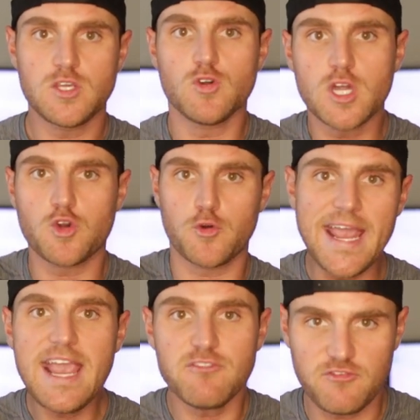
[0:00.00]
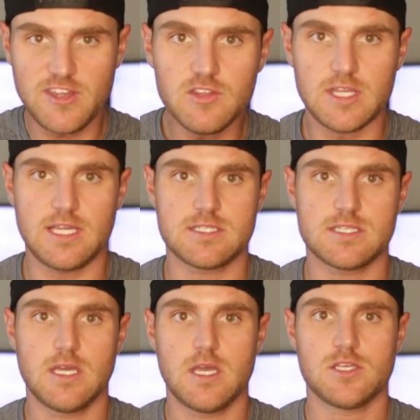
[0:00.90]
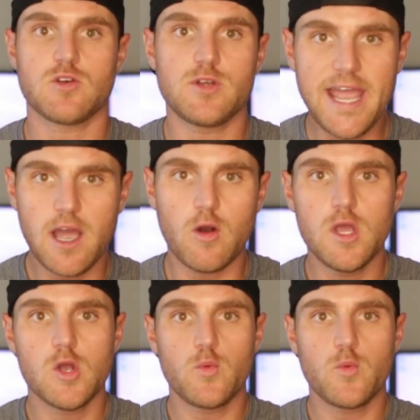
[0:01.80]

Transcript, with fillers: You can create feelings. So now